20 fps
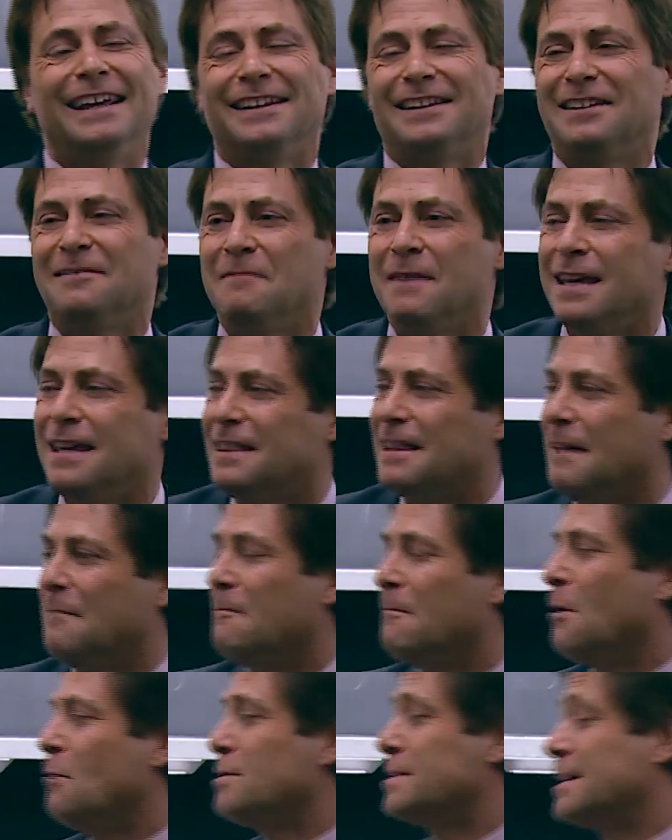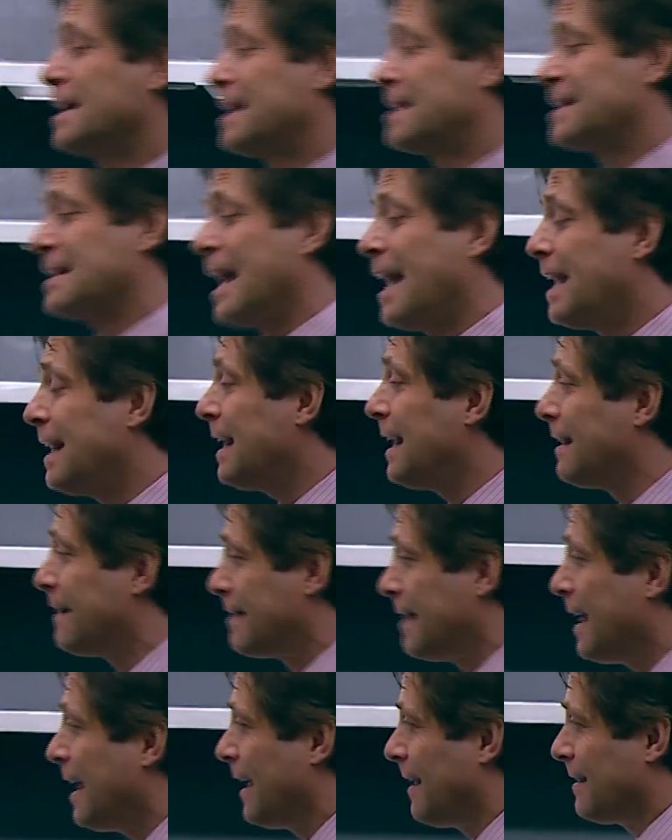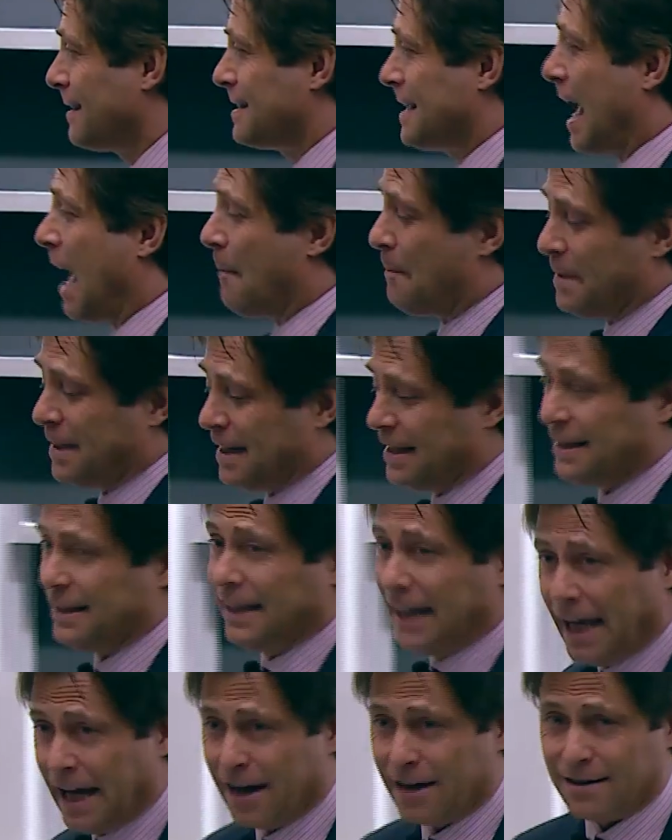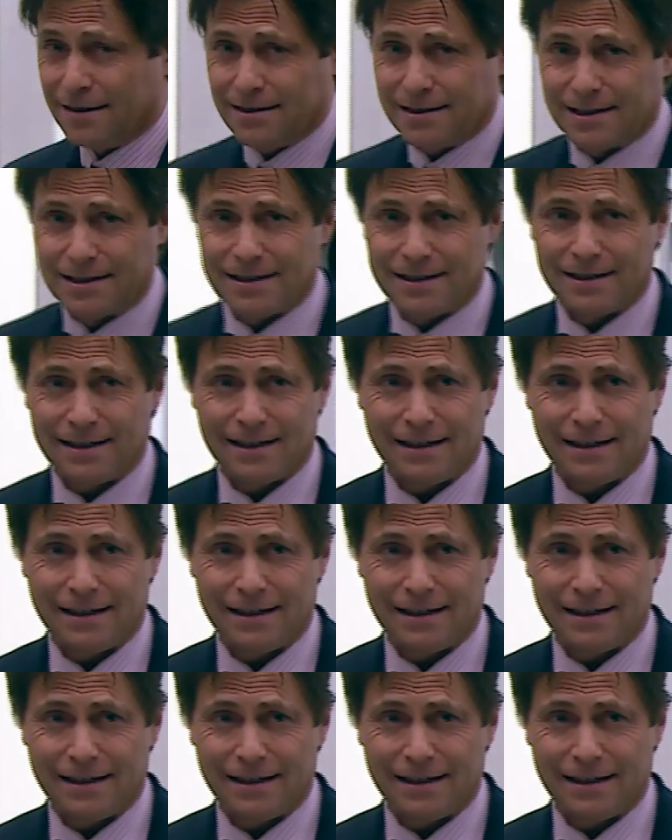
To me, the most exciting thing that's happened in years